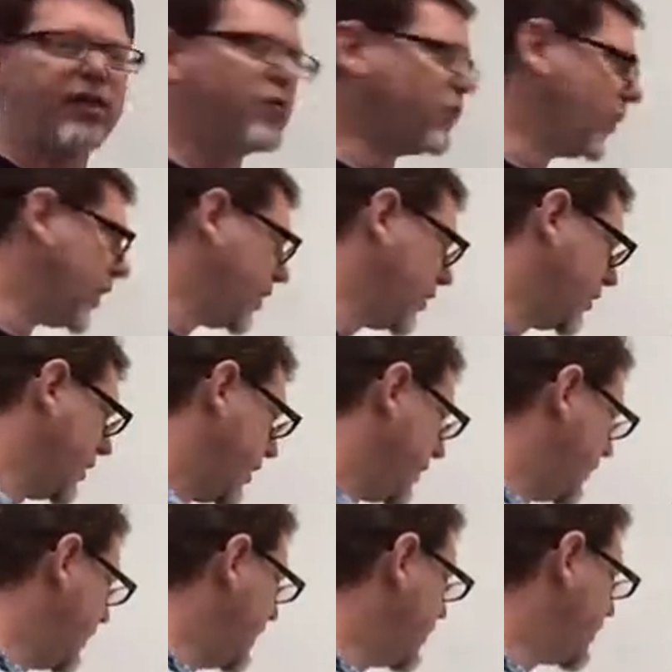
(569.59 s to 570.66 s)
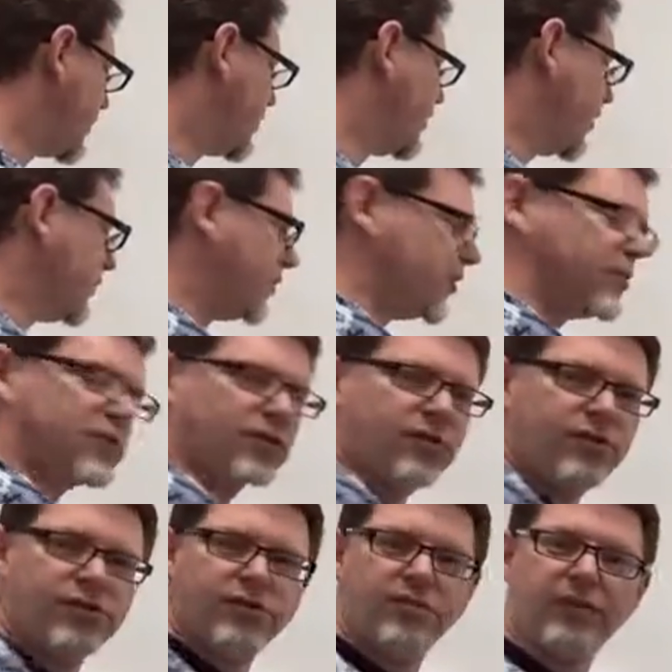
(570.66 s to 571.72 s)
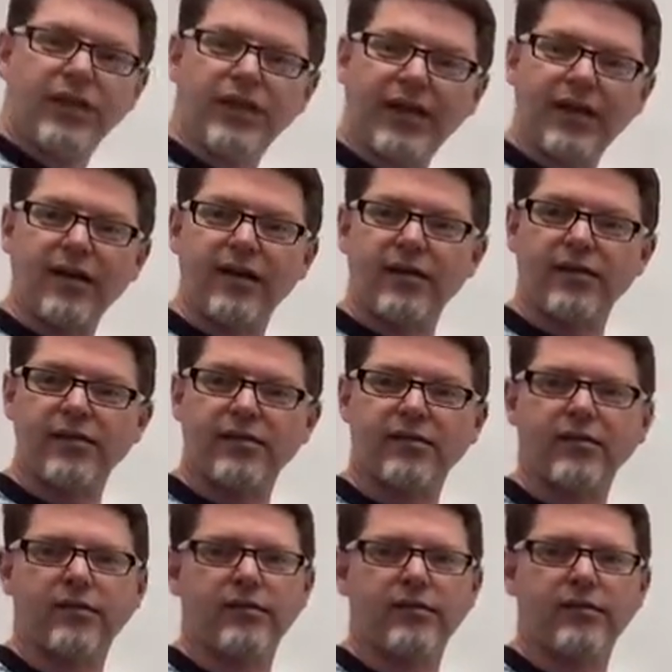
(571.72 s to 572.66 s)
where these two have no solution because